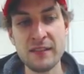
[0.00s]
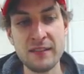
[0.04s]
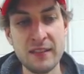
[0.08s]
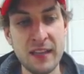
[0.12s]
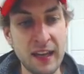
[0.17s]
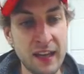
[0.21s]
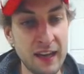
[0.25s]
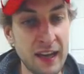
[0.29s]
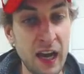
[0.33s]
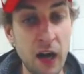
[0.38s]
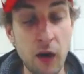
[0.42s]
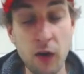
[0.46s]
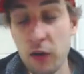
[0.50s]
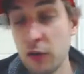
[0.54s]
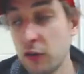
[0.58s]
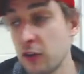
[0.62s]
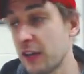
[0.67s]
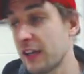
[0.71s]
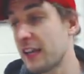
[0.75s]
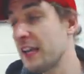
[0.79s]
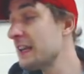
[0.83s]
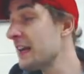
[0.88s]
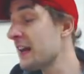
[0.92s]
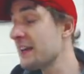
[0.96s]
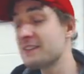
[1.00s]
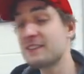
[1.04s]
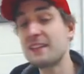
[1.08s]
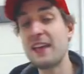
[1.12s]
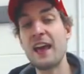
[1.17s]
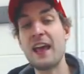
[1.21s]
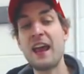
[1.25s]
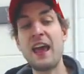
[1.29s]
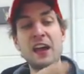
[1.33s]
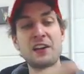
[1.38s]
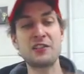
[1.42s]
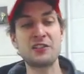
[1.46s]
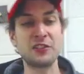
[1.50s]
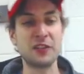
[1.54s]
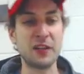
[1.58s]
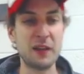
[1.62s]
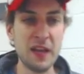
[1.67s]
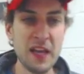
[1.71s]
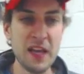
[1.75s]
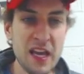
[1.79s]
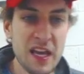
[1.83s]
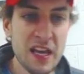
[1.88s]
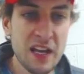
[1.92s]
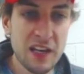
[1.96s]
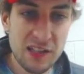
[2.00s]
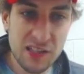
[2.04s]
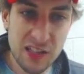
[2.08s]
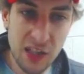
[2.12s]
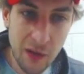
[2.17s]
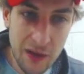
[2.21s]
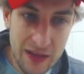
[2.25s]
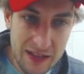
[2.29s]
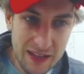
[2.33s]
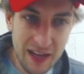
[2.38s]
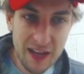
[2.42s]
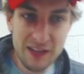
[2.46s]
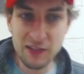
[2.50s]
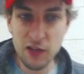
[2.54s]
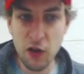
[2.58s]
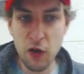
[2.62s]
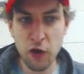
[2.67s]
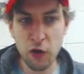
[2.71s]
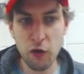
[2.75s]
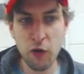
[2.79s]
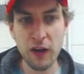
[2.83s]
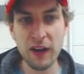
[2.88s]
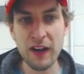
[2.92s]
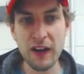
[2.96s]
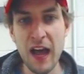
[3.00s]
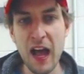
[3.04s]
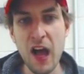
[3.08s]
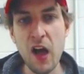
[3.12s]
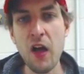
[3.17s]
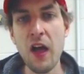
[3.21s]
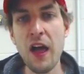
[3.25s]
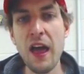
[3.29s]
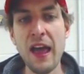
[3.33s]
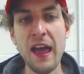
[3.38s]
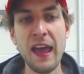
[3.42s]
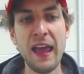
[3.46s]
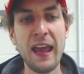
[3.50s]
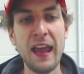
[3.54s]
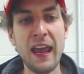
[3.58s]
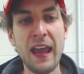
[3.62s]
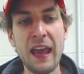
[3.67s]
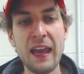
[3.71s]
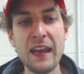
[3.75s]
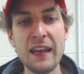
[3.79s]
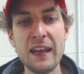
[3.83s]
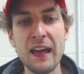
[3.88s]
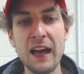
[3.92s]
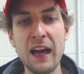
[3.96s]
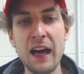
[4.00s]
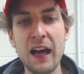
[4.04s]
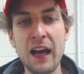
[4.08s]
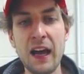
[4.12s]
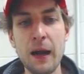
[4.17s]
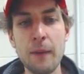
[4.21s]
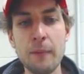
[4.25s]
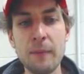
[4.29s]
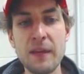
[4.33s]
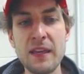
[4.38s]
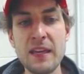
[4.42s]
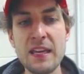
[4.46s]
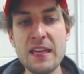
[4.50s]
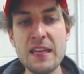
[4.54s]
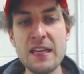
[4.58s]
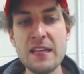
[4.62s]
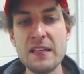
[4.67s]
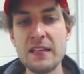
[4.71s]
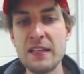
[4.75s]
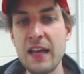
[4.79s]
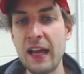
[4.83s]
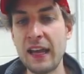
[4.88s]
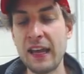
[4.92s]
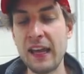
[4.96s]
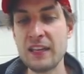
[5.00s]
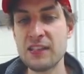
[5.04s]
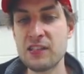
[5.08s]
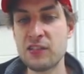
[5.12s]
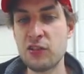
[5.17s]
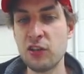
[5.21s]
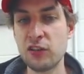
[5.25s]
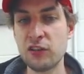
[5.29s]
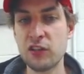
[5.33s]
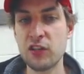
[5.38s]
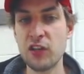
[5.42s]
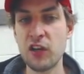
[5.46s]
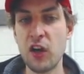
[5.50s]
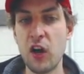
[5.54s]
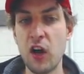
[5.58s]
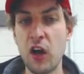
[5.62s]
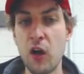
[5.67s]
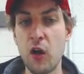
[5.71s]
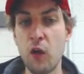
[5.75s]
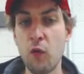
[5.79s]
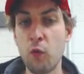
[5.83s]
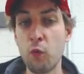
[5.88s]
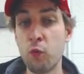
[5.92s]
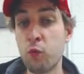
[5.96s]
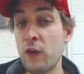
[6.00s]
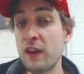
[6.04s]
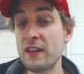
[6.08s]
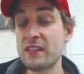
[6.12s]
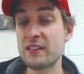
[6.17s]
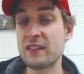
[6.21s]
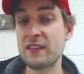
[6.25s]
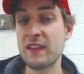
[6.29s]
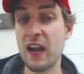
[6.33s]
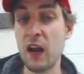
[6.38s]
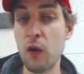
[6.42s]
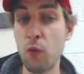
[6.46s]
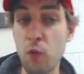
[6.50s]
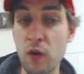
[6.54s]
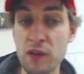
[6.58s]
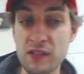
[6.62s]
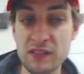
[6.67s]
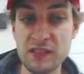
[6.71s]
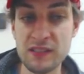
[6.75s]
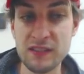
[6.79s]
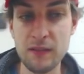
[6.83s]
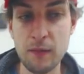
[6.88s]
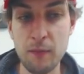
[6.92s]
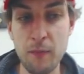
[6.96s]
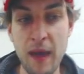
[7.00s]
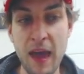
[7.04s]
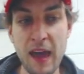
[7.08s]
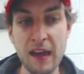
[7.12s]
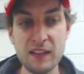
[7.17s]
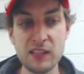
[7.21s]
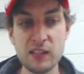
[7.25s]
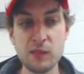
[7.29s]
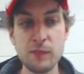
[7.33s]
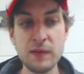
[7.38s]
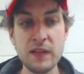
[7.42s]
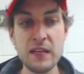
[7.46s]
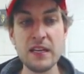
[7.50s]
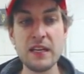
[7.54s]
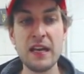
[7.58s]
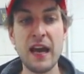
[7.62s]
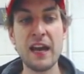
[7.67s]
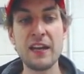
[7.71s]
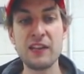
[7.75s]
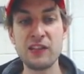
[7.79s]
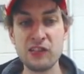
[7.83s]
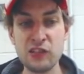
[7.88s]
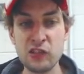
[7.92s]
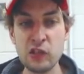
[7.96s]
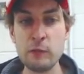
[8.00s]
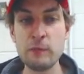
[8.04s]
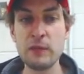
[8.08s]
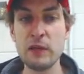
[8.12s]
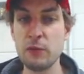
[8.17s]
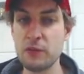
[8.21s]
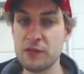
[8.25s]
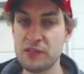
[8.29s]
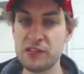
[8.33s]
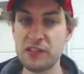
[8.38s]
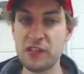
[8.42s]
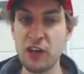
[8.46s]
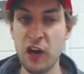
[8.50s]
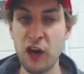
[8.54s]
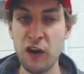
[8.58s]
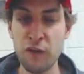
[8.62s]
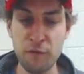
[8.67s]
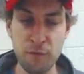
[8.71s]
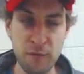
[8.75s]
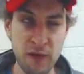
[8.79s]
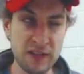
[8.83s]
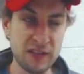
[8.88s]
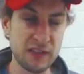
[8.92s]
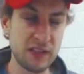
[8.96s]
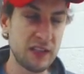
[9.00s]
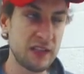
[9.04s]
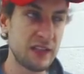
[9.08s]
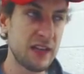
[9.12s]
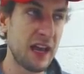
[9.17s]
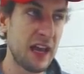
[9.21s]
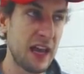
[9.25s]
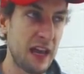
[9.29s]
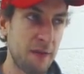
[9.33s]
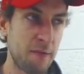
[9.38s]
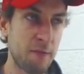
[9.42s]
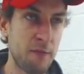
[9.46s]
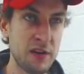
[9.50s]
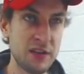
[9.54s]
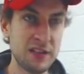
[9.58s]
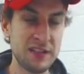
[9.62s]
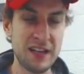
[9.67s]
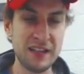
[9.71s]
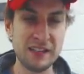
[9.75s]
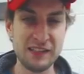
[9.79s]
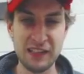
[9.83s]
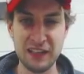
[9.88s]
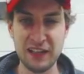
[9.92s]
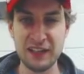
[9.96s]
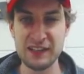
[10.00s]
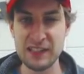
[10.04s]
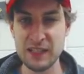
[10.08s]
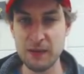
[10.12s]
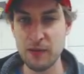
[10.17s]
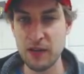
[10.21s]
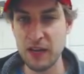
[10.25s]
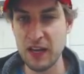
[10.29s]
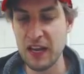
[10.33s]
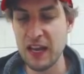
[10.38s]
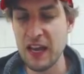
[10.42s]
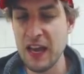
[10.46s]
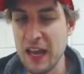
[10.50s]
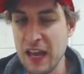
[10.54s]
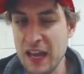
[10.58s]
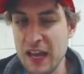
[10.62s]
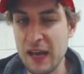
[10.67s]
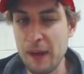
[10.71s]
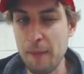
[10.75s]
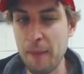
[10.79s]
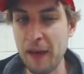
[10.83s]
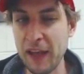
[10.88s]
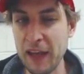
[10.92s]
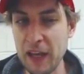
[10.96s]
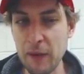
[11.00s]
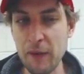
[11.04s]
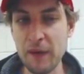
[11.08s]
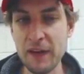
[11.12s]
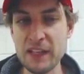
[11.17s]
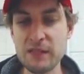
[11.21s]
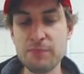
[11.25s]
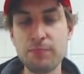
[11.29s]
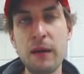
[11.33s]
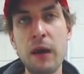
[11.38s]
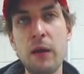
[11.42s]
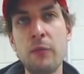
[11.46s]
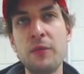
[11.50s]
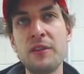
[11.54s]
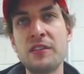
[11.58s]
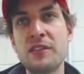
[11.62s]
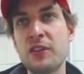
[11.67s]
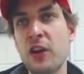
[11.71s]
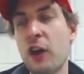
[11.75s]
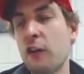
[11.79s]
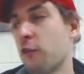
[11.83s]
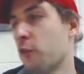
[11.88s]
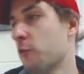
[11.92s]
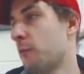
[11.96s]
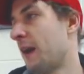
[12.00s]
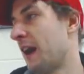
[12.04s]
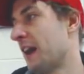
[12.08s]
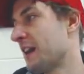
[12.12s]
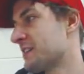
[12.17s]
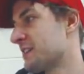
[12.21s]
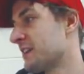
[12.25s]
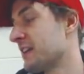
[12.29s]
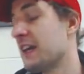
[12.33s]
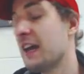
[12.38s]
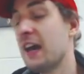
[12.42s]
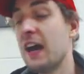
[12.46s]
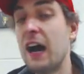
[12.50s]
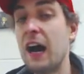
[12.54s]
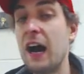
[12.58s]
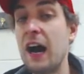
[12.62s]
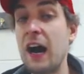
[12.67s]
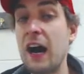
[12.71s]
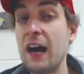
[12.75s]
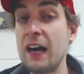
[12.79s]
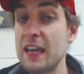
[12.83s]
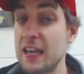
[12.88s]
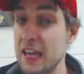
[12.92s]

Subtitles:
surprise take it out. Well, he does that, actually. So he does go to Crocodile, and he, I guess, took the risk that I wasn't max speed. I assumed he was Scarf, especially not seeing Intimidate. I'm like, you know what, he's probably Scarf with Moxie.